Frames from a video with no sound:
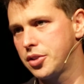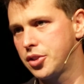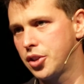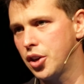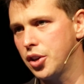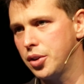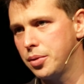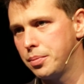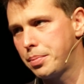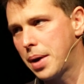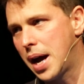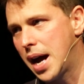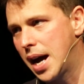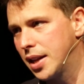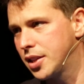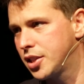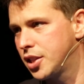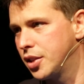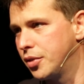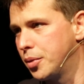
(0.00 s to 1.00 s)
certain
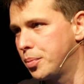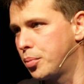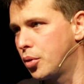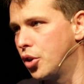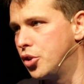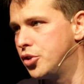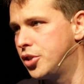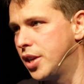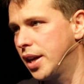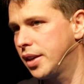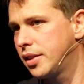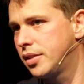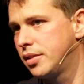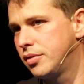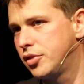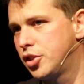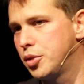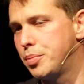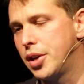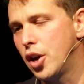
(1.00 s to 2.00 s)
parts of a
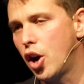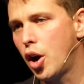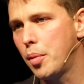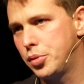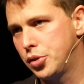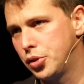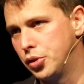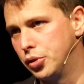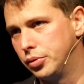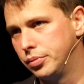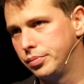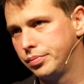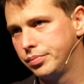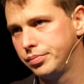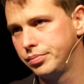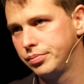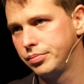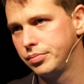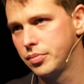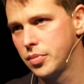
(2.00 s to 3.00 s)
project to be optional.
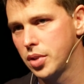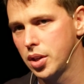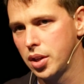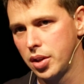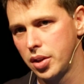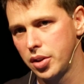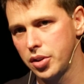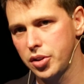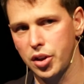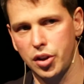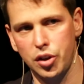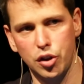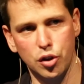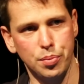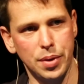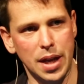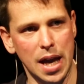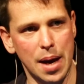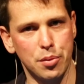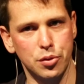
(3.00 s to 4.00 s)
So
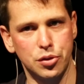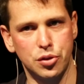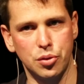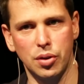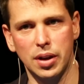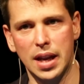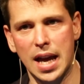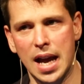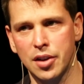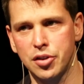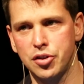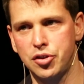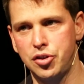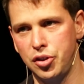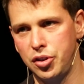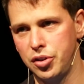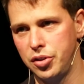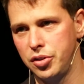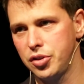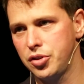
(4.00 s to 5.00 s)
you'll be able to allow
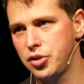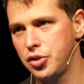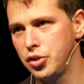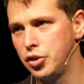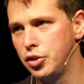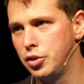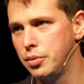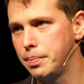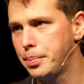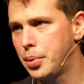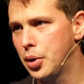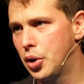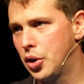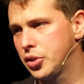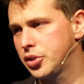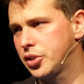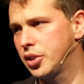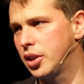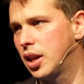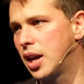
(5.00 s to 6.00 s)
students to
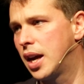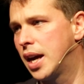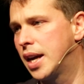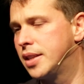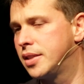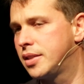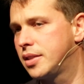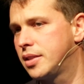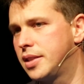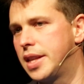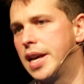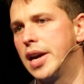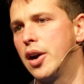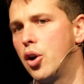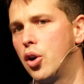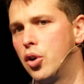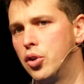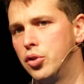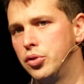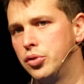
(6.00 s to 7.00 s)
personalise their
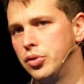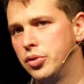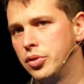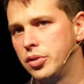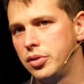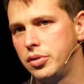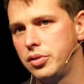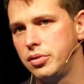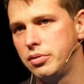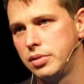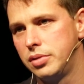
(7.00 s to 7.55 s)
own